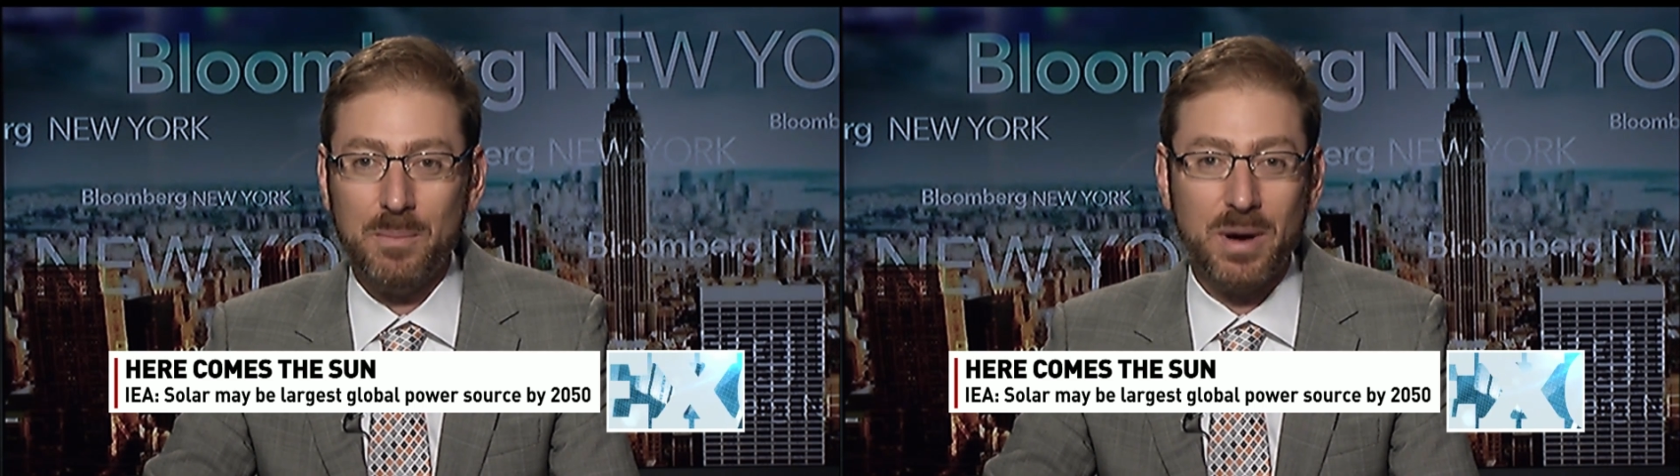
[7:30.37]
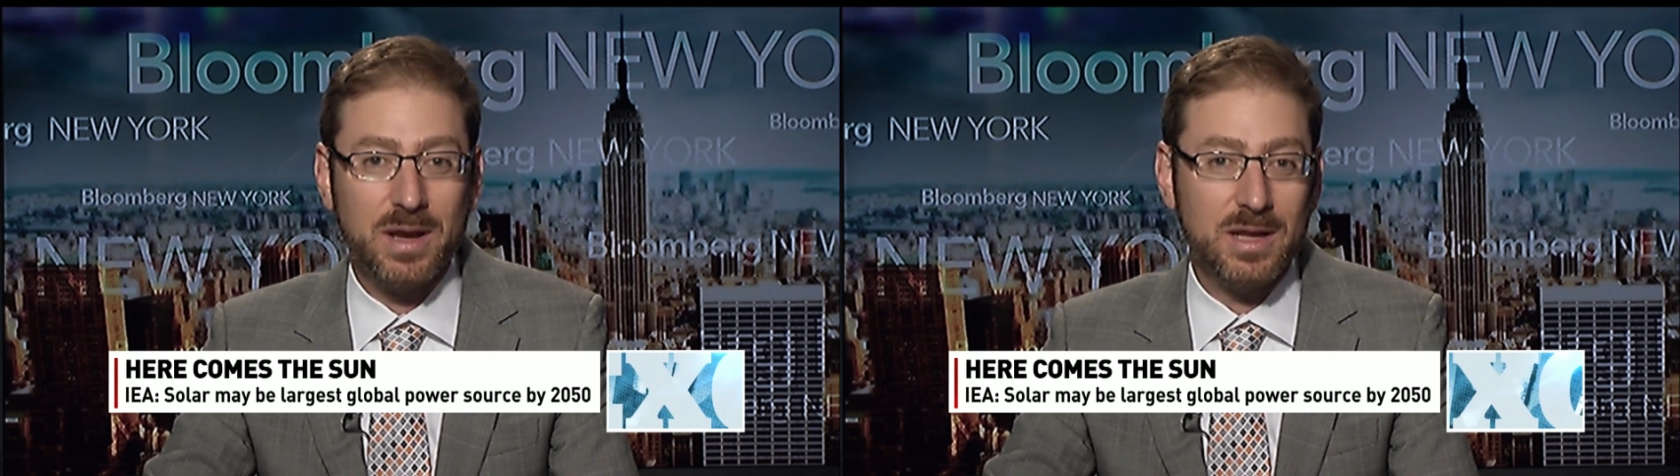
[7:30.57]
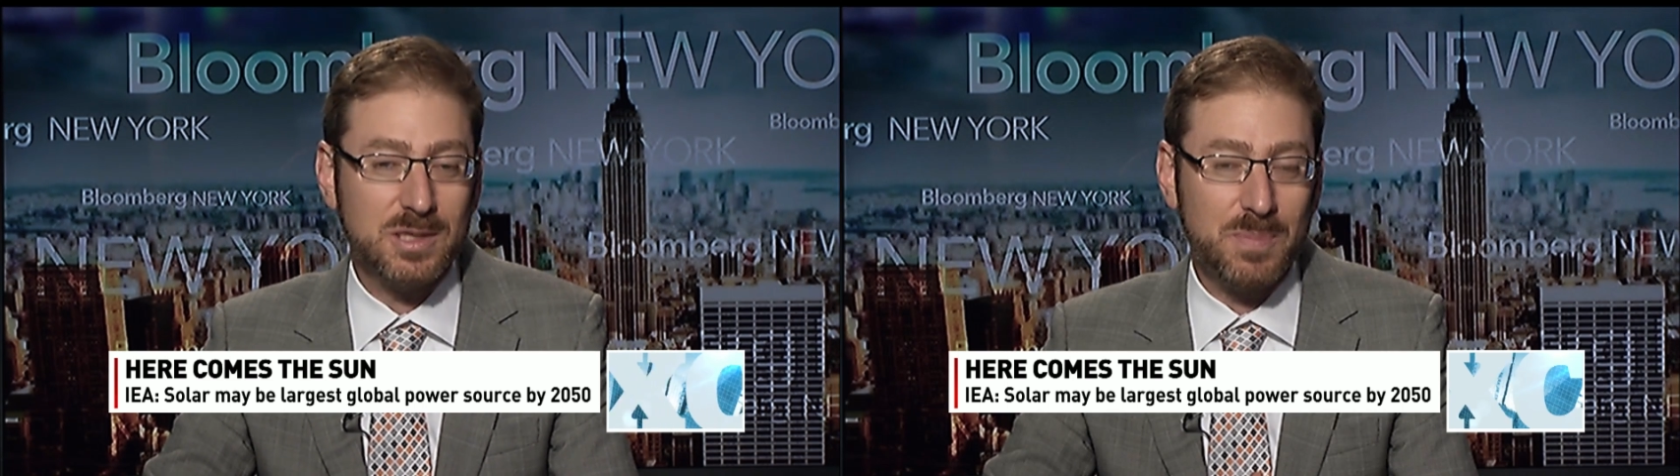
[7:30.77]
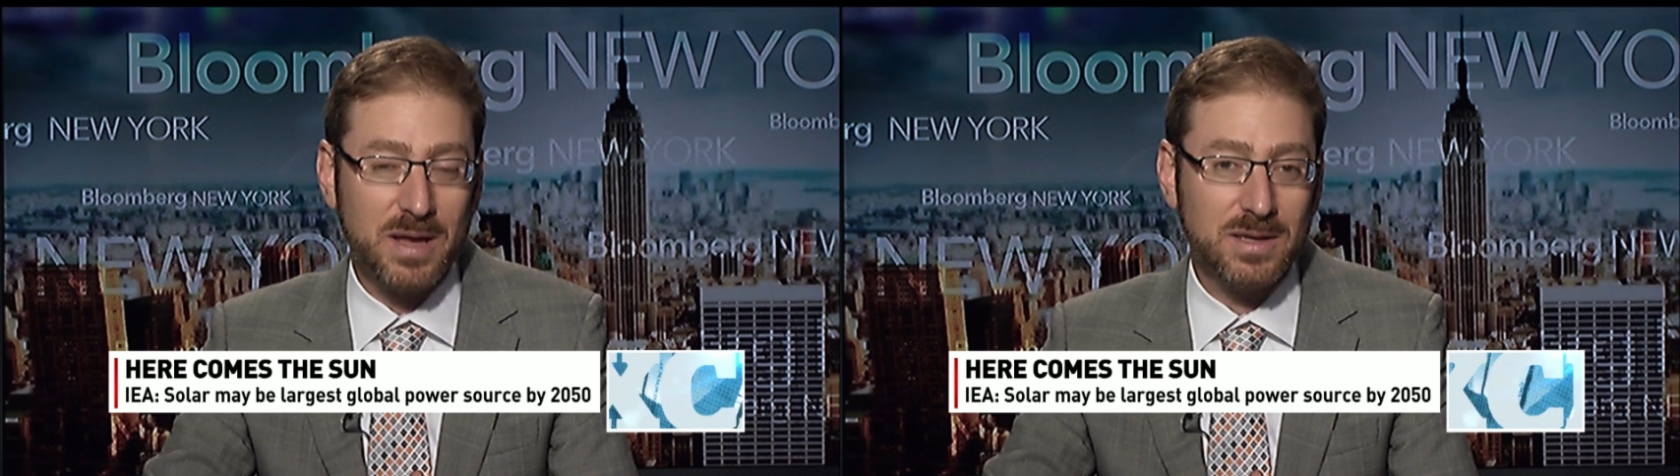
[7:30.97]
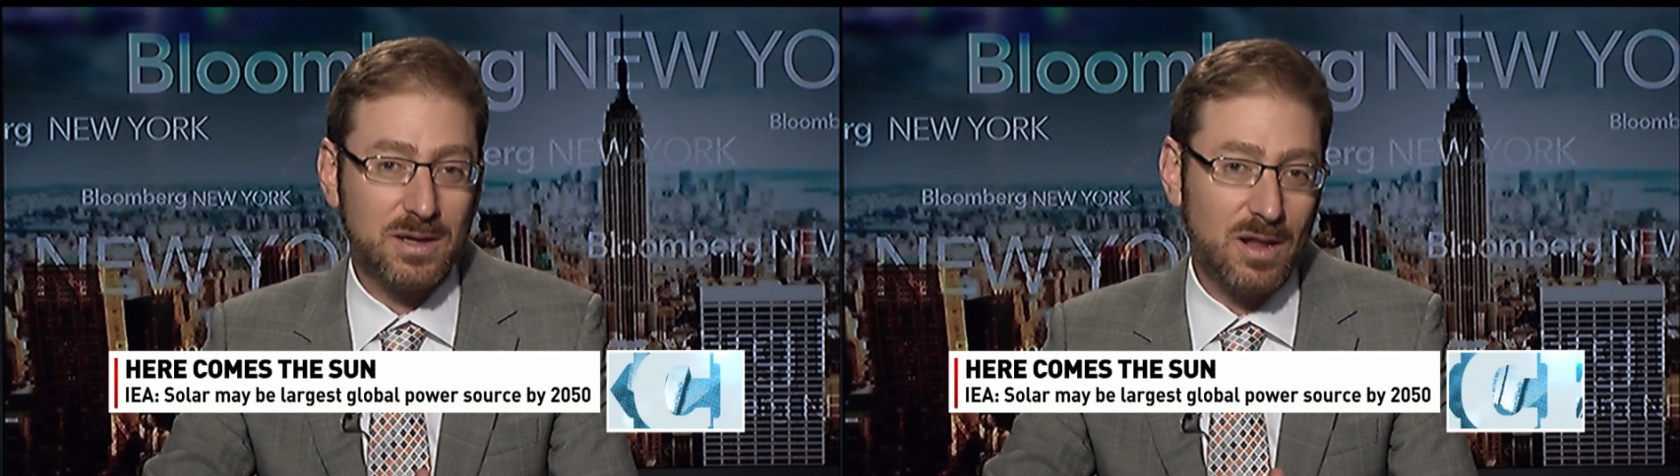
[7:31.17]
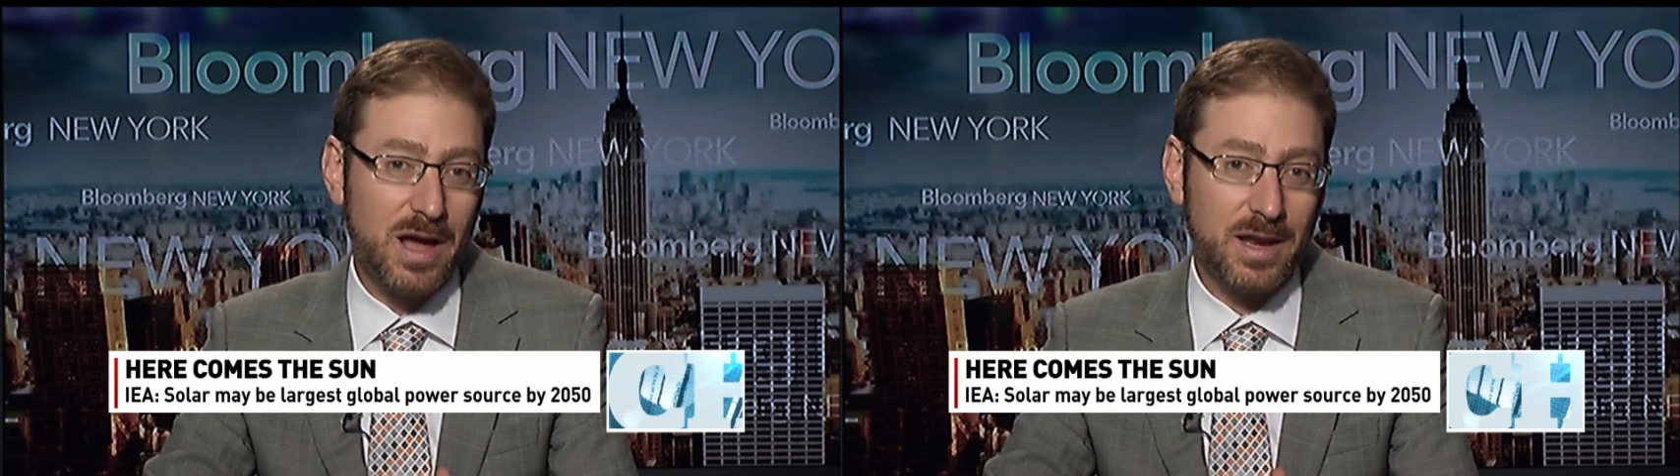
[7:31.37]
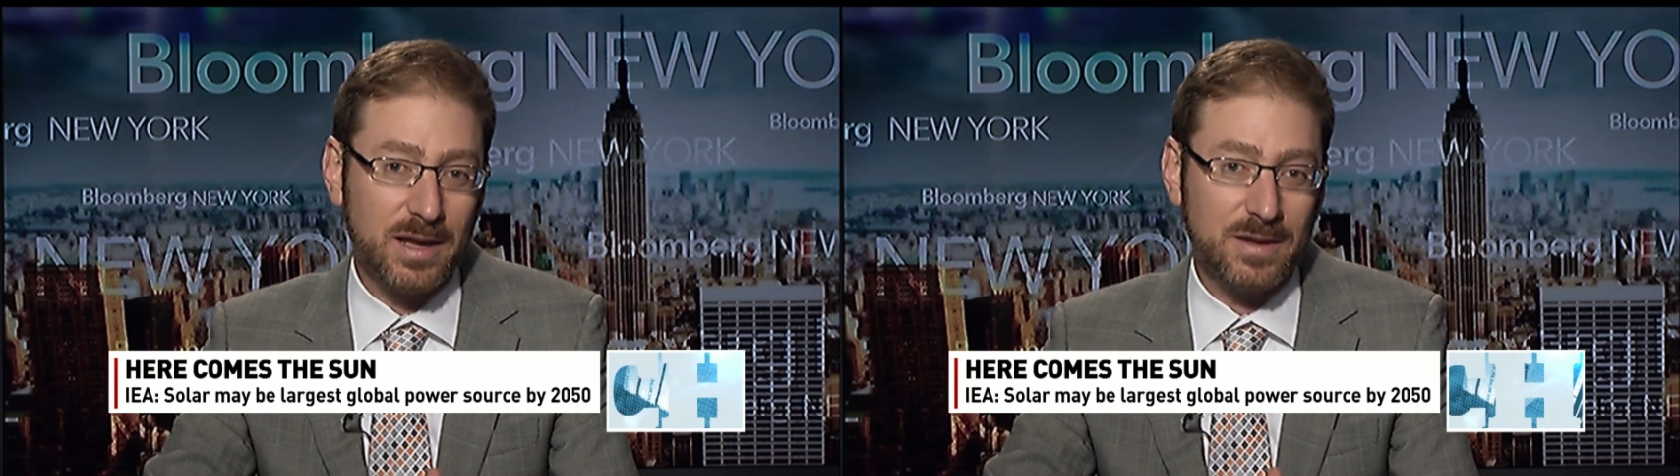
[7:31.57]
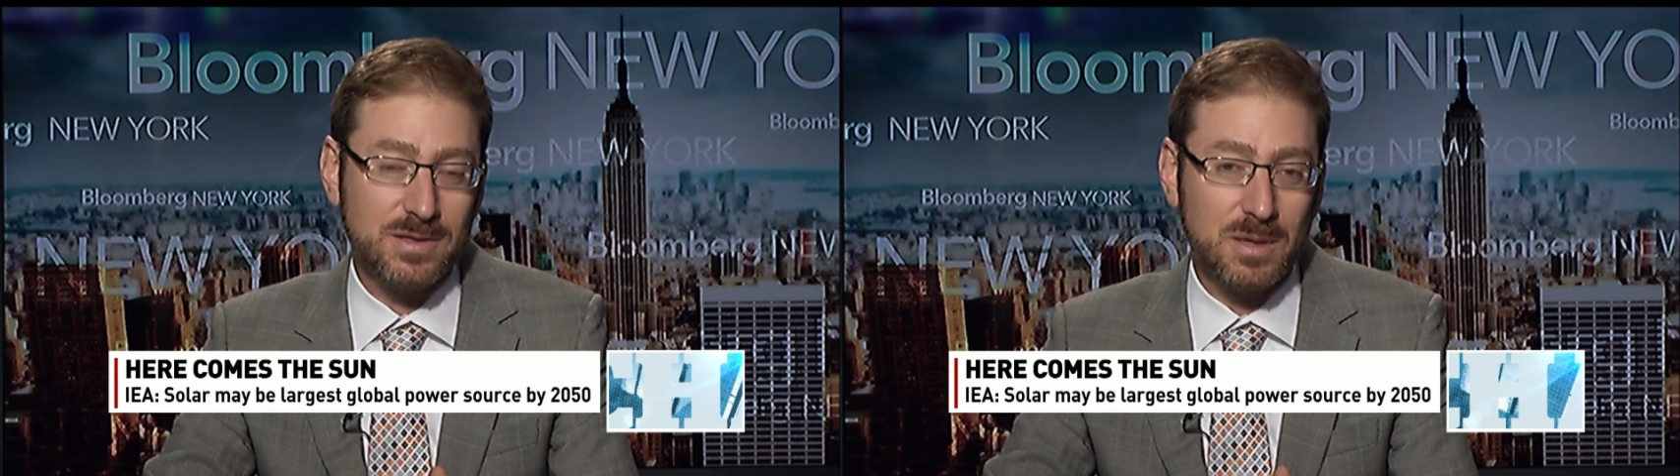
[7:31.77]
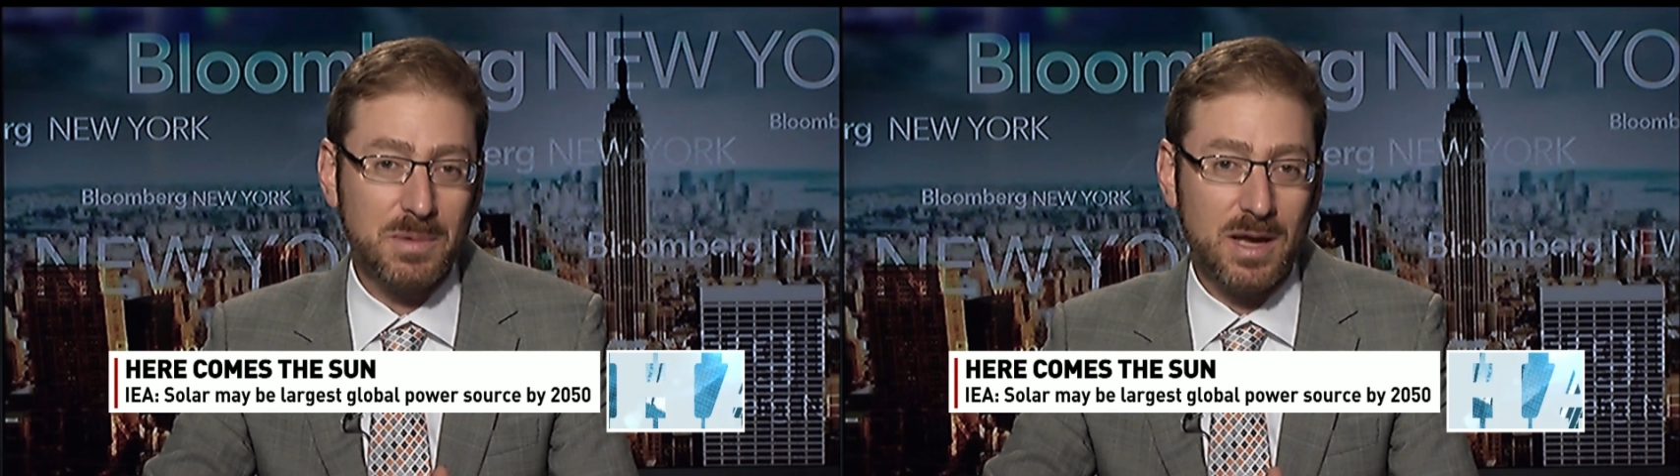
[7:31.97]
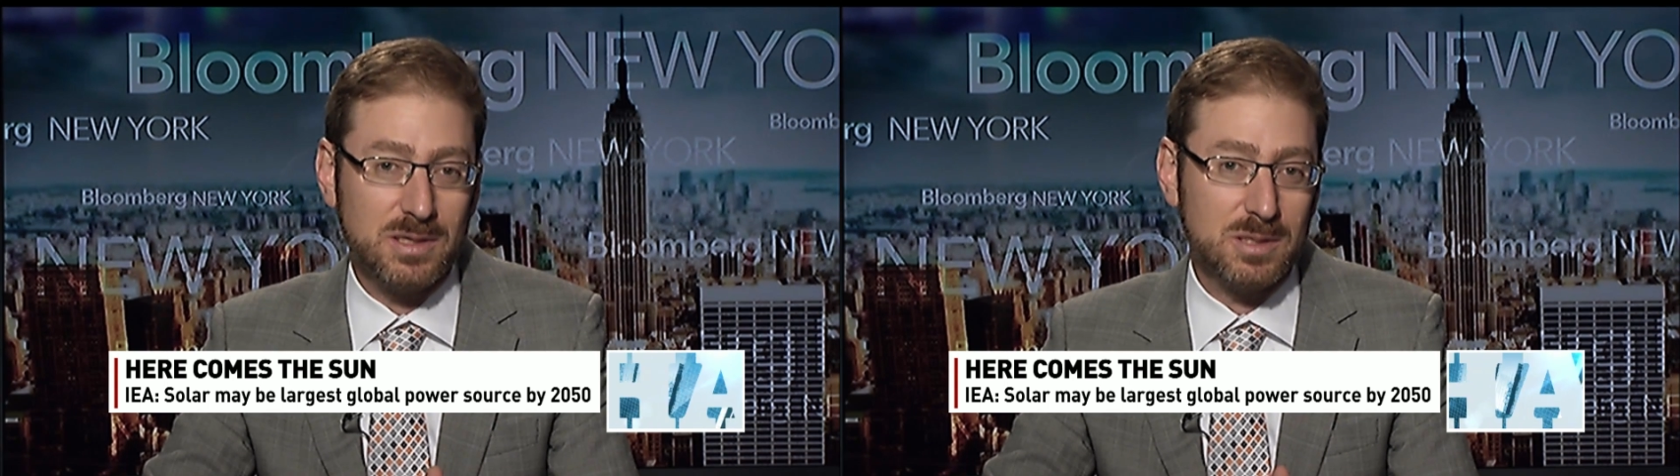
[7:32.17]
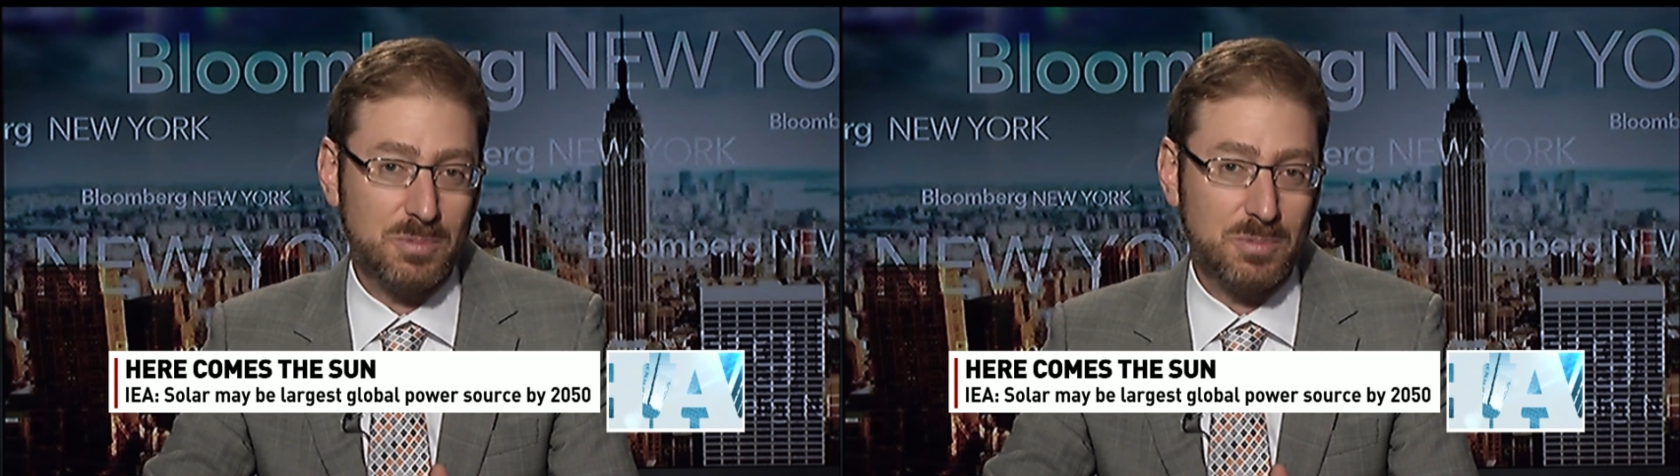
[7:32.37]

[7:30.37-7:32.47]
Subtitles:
but it's been declining in some cases,